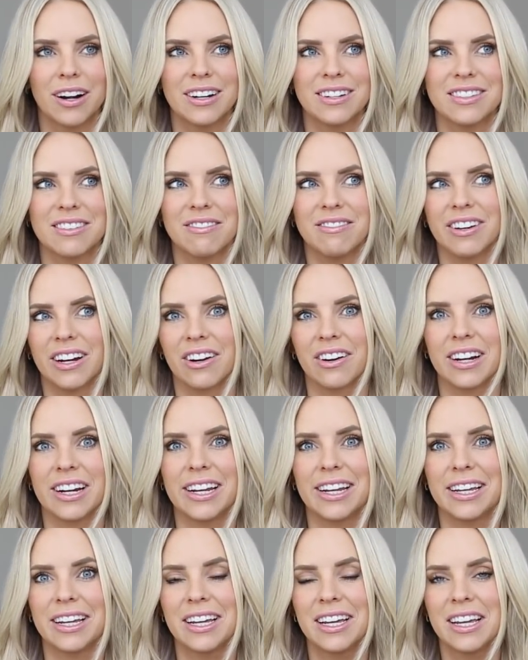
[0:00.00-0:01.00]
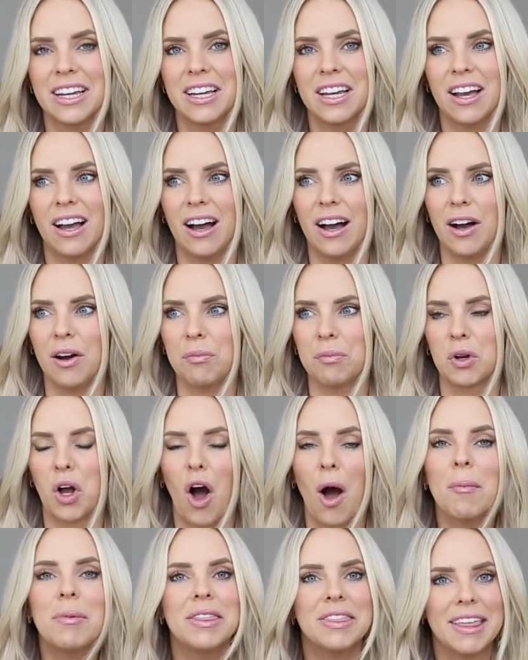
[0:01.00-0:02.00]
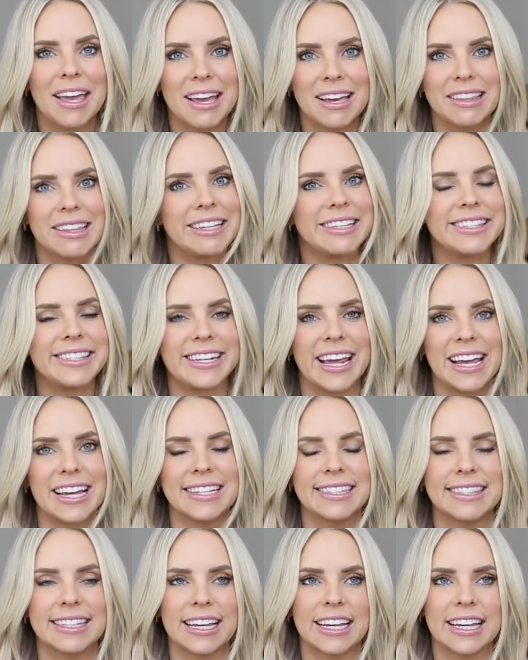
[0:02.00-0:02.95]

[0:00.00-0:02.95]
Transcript: It is a very um, common thing these days,